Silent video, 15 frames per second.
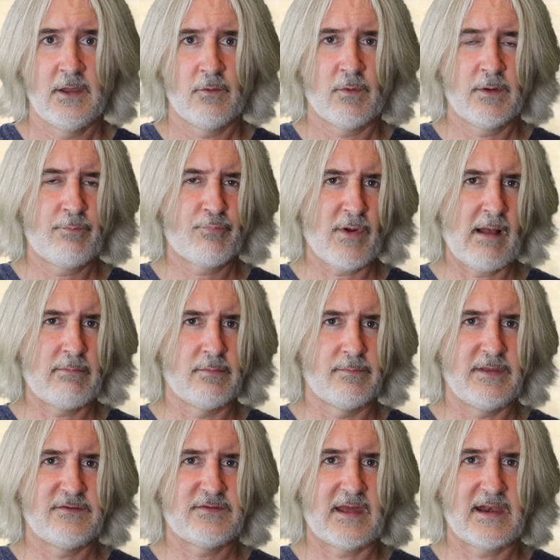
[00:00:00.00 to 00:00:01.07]
One problem
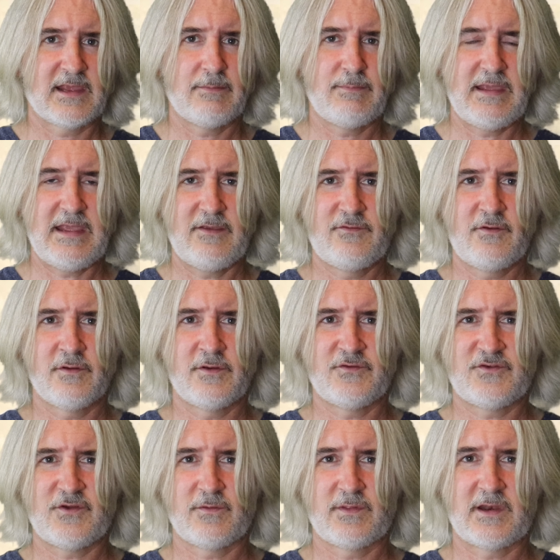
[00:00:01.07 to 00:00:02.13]
is that it can be easier to
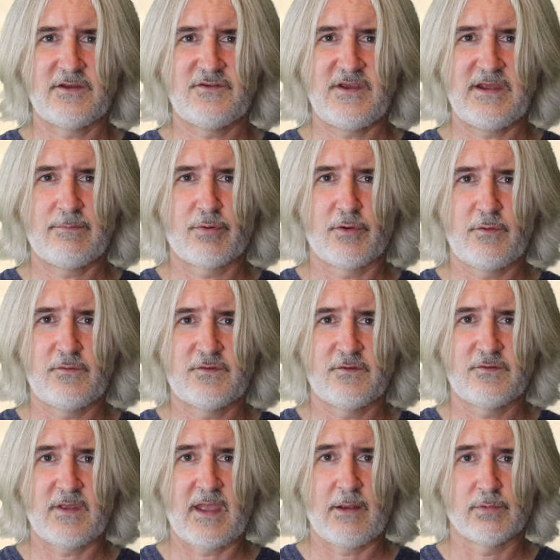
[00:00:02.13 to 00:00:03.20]
show that a gene
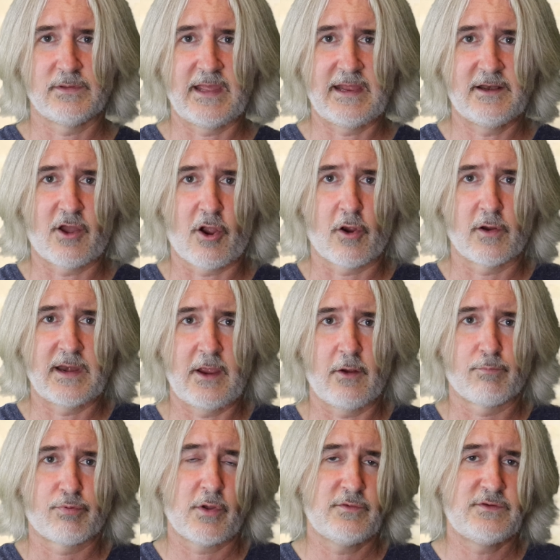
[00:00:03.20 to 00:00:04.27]
produces a related RNA or
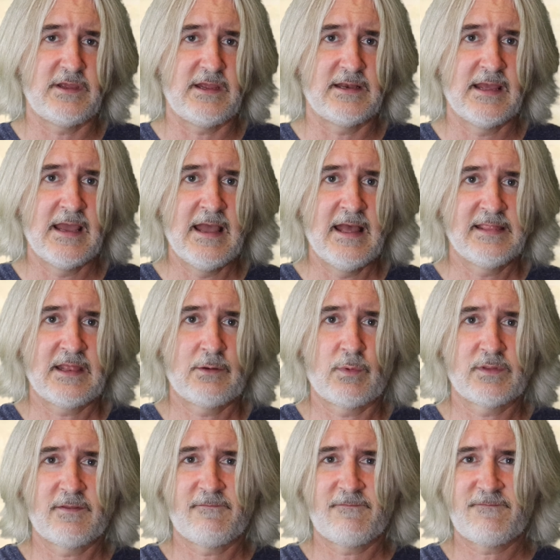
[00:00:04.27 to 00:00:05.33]
protein than
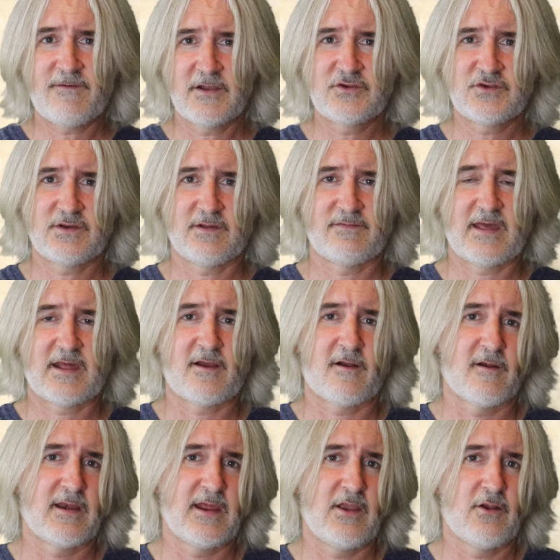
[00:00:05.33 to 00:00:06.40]
what the function of that
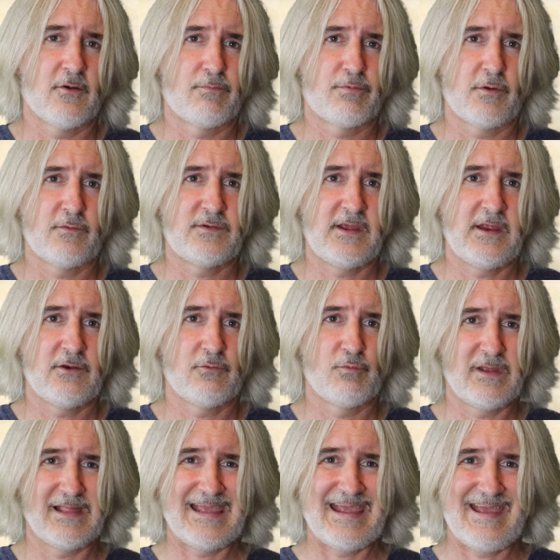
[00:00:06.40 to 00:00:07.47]
RNA or protein
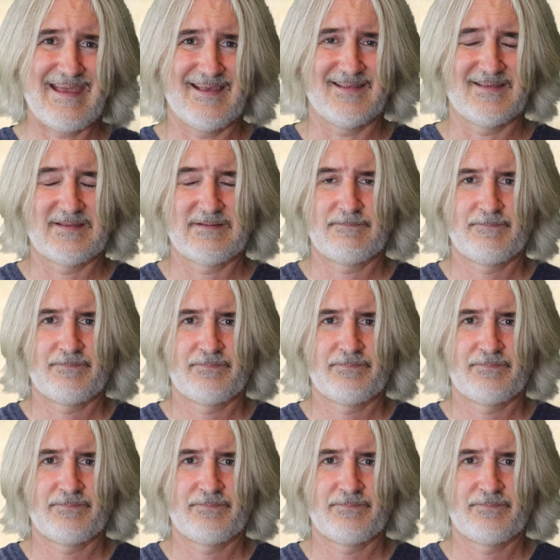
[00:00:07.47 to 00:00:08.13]
really is.